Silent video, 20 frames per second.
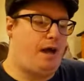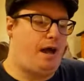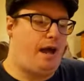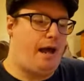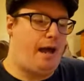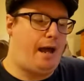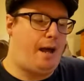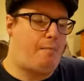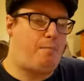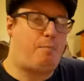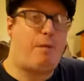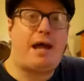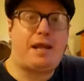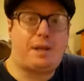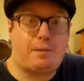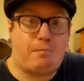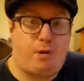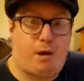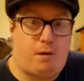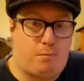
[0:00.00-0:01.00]

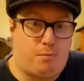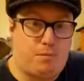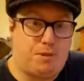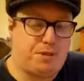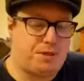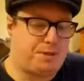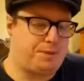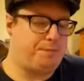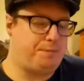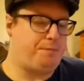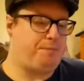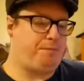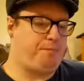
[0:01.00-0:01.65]
bath bombs.